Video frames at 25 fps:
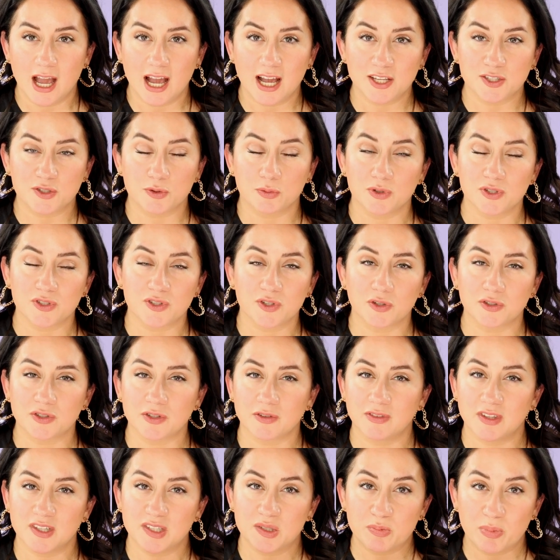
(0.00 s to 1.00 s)
as a result
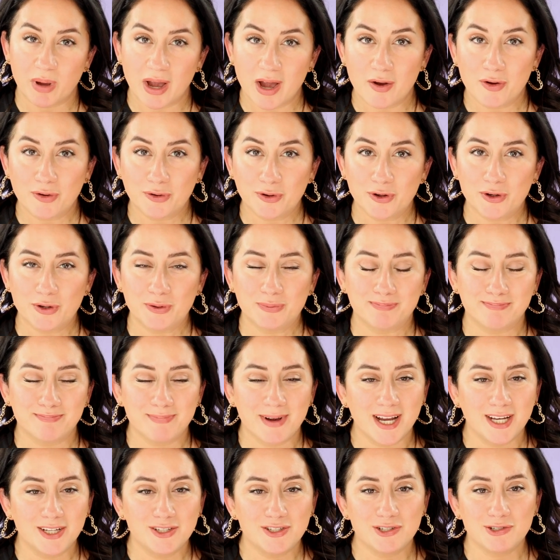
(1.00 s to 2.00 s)
of this powder.
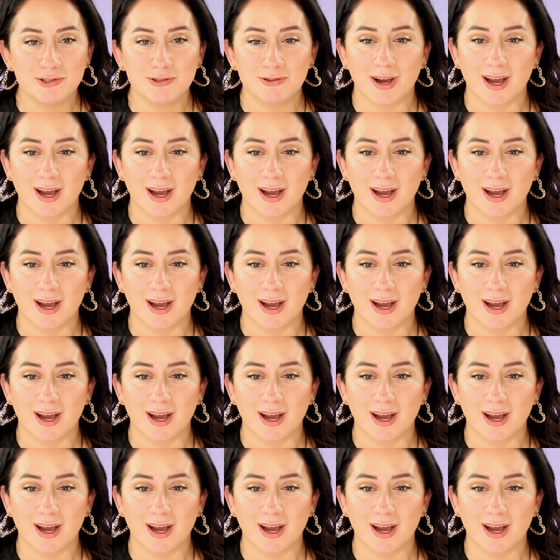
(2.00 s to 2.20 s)
Mind you,